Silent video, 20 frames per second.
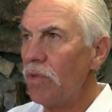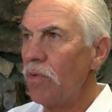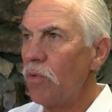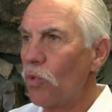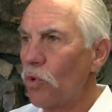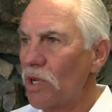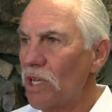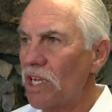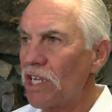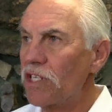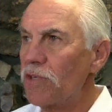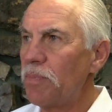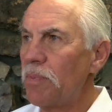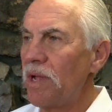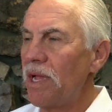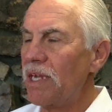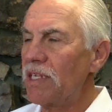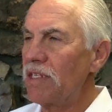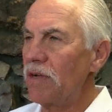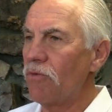we
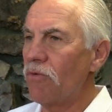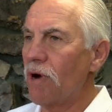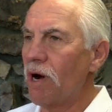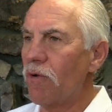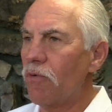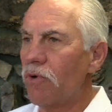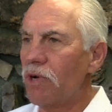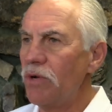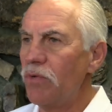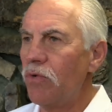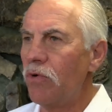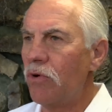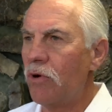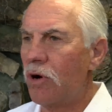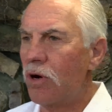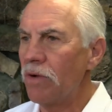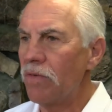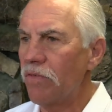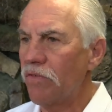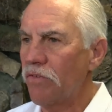expect and what we
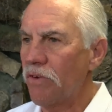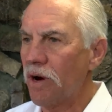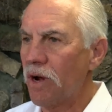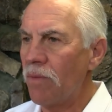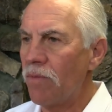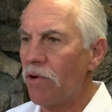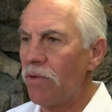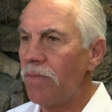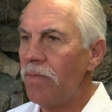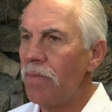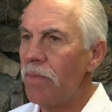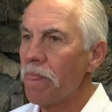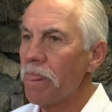want from them.